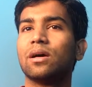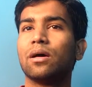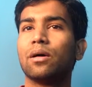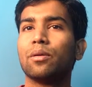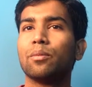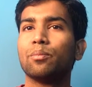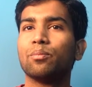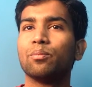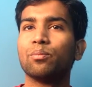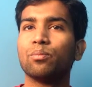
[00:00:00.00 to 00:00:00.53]
The
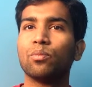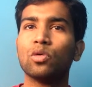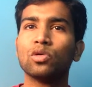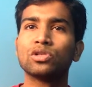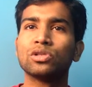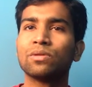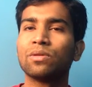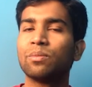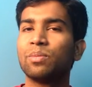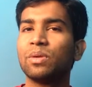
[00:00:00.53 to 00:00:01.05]

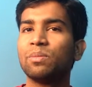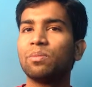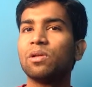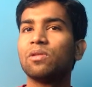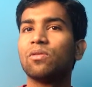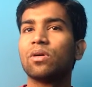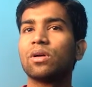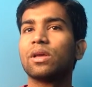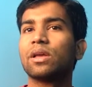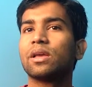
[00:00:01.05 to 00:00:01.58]
most of the
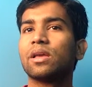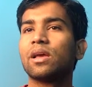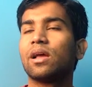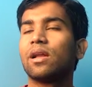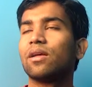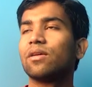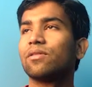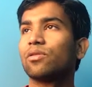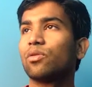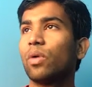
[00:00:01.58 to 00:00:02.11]
people working
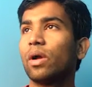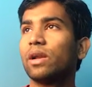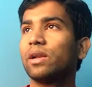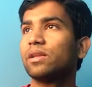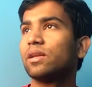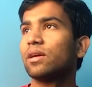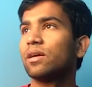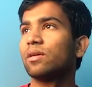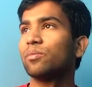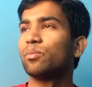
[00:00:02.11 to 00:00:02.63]
here are
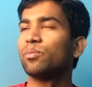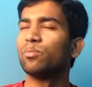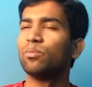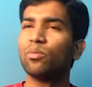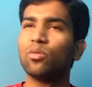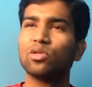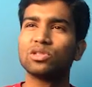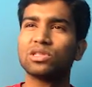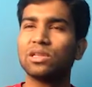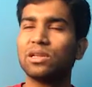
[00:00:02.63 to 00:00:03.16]
quite young,
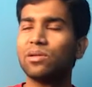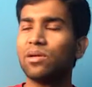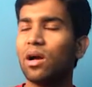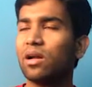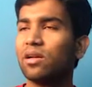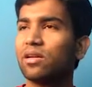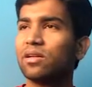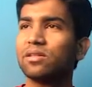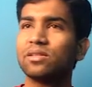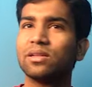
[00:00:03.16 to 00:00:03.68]
mostly
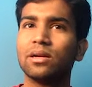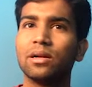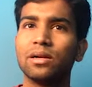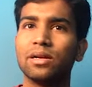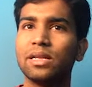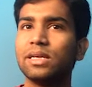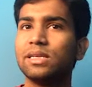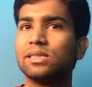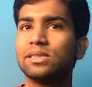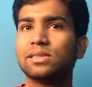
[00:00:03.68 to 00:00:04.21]
under
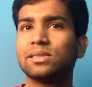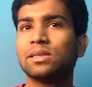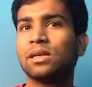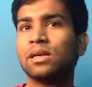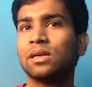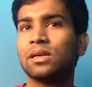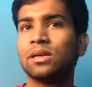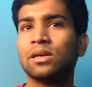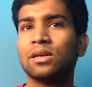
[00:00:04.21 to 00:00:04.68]
30s.